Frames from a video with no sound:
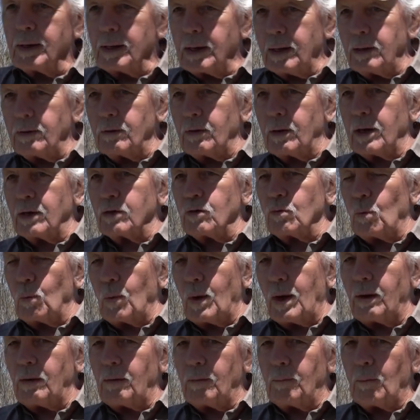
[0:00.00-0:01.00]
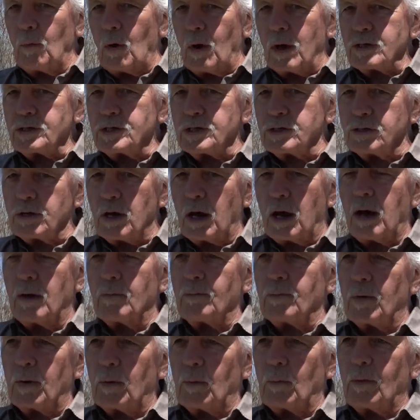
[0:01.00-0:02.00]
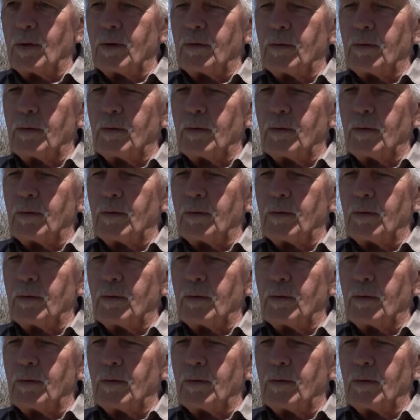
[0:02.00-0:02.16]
either gets wet and washes off, or